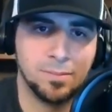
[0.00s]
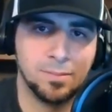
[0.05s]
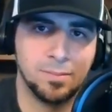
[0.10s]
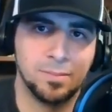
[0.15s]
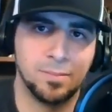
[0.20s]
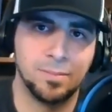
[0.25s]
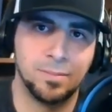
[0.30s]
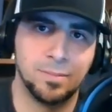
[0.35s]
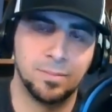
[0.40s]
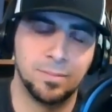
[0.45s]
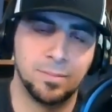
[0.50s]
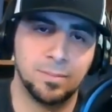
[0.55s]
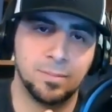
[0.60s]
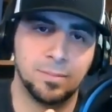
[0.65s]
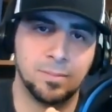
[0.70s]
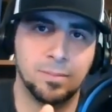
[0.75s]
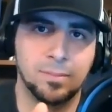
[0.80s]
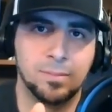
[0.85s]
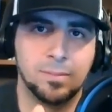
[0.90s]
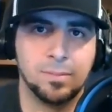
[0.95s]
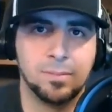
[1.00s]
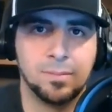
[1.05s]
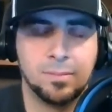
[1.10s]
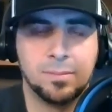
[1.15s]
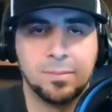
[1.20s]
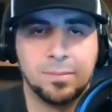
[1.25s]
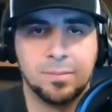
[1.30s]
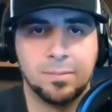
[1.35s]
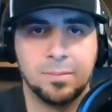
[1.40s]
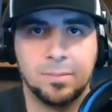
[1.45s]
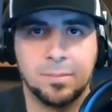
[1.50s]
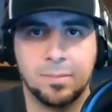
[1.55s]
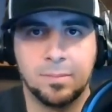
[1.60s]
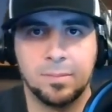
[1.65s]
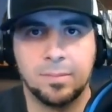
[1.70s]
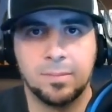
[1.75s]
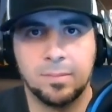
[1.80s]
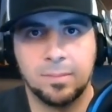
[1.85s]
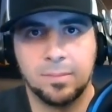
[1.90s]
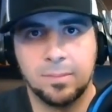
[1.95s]

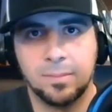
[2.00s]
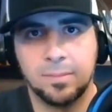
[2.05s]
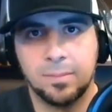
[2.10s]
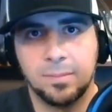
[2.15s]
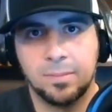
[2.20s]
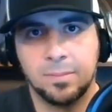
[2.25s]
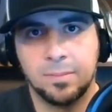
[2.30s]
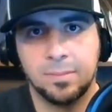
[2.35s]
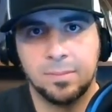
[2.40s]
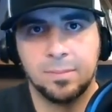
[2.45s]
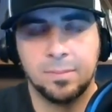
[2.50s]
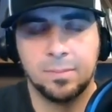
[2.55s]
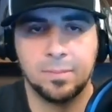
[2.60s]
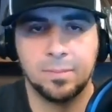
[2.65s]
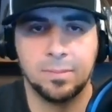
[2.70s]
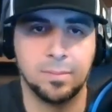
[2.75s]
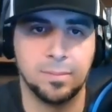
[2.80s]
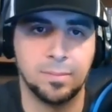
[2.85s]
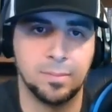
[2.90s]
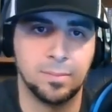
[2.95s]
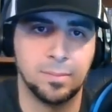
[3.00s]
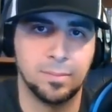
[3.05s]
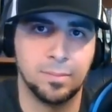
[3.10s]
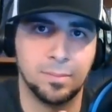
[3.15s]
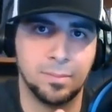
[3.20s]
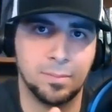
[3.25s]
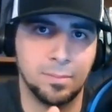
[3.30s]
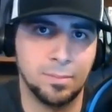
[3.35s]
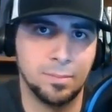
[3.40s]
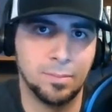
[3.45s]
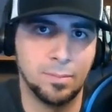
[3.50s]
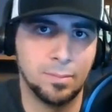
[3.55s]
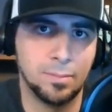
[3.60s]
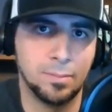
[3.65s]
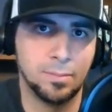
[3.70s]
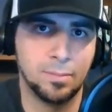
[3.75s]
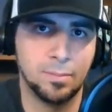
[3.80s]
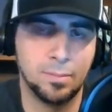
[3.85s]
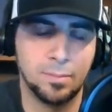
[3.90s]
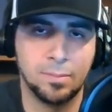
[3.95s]

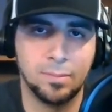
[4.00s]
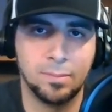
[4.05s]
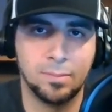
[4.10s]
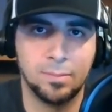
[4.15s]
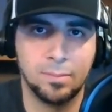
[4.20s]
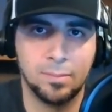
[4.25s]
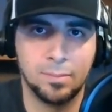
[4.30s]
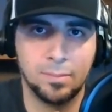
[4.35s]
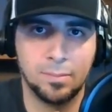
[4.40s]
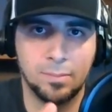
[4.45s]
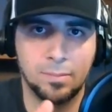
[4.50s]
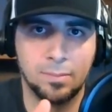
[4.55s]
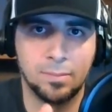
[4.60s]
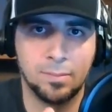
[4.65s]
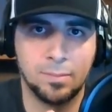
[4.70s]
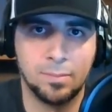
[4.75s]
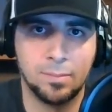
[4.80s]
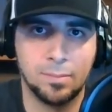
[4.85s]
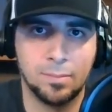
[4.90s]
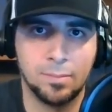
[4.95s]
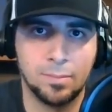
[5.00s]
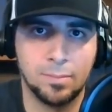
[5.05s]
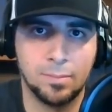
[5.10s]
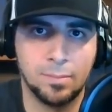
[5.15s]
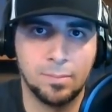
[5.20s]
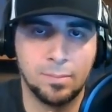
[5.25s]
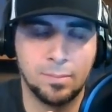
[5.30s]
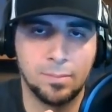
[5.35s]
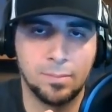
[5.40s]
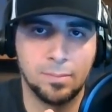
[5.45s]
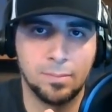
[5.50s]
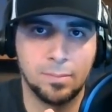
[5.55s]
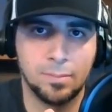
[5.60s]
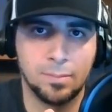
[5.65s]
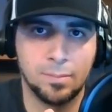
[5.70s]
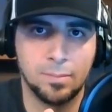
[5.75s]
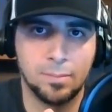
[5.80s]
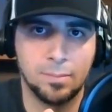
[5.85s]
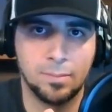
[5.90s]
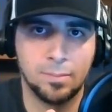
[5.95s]

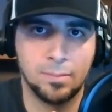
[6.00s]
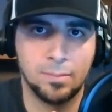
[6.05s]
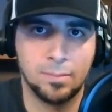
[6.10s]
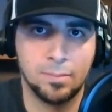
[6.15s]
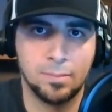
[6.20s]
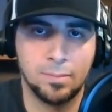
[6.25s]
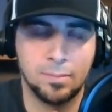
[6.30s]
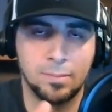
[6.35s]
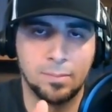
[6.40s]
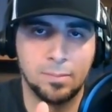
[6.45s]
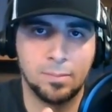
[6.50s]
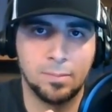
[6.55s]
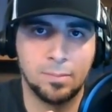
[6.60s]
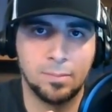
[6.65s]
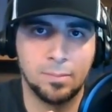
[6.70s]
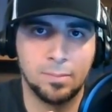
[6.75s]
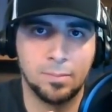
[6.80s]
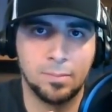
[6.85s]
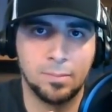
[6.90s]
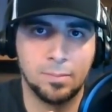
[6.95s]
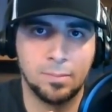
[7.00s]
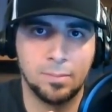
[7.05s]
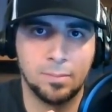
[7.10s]
[no speech]